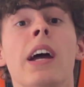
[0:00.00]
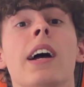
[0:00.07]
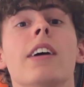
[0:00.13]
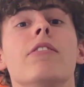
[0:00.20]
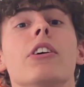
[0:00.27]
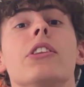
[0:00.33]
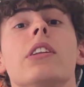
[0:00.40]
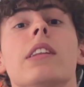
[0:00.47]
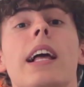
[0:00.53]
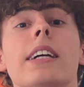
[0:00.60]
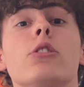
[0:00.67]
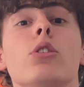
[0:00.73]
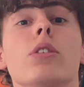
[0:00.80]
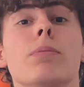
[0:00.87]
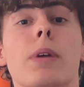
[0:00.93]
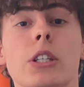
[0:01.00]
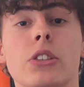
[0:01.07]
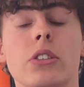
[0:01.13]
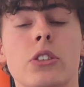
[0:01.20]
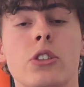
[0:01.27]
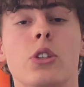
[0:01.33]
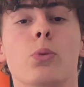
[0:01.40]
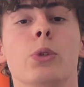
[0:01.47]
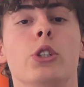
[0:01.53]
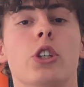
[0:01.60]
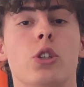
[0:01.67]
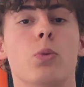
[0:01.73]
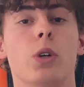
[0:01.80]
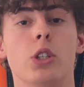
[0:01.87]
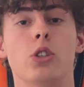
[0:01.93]
For the lateral muscles, we
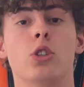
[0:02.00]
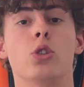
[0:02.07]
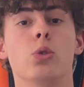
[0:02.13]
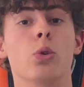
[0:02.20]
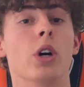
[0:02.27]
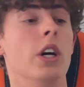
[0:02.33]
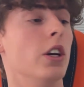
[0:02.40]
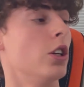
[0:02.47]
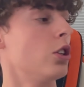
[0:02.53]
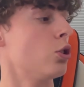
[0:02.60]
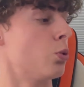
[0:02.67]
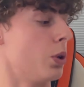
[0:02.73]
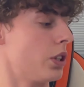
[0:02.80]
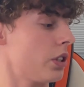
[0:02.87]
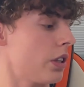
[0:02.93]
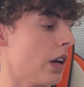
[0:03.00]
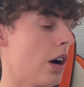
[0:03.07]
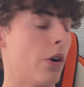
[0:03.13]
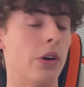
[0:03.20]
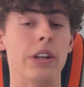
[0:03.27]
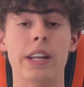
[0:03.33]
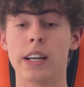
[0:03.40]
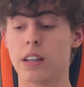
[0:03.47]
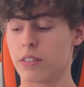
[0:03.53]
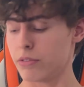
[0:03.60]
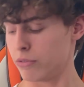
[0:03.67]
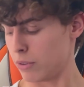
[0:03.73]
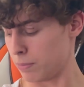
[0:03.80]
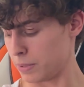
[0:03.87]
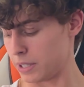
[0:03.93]
just want to twist our neck
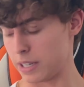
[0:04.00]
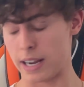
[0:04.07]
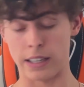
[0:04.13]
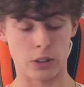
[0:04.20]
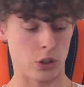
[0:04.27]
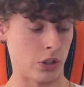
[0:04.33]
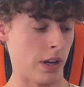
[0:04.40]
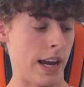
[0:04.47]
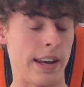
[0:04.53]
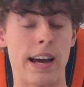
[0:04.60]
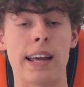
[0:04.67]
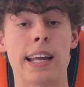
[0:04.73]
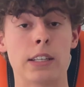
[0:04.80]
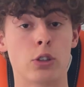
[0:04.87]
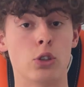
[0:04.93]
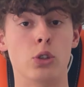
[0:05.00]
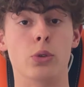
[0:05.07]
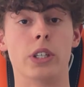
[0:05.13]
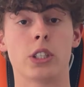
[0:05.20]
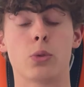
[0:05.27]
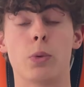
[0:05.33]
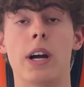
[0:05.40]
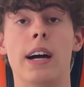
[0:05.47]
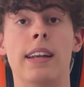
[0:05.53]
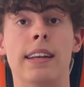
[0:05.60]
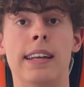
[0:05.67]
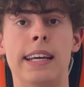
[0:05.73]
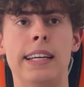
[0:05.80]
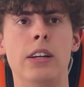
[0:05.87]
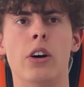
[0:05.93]
from side to side. I like to do this where I
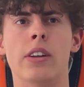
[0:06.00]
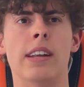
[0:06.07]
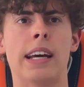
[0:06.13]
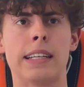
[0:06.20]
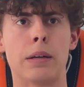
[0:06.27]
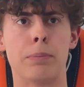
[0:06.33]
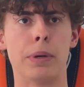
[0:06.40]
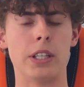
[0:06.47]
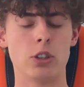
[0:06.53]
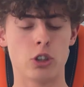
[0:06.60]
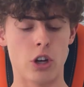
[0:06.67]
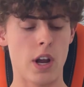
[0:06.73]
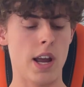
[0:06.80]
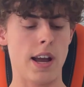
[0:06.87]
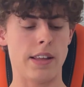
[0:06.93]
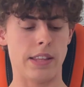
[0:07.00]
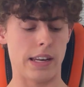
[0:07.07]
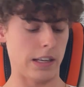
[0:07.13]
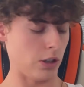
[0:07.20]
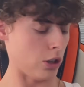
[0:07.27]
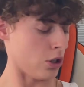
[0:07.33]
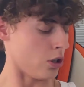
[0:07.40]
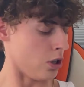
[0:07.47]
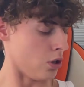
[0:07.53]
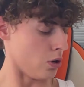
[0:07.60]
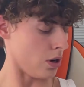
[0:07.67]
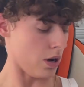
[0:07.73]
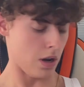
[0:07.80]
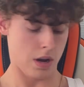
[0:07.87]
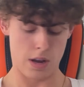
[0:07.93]
lay on like a bench and then I just
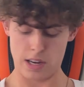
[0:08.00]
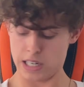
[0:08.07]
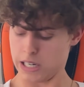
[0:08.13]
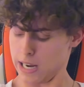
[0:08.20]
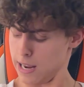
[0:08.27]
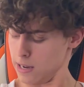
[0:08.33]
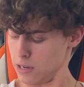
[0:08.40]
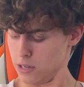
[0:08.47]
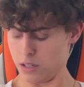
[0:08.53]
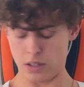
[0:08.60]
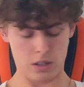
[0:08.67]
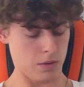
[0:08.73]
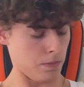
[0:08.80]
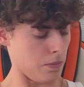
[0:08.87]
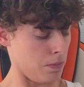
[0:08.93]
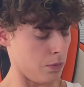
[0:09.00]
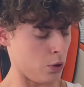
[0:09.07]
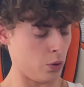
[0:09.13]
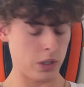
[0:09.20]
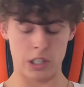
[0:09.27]
look slightly to each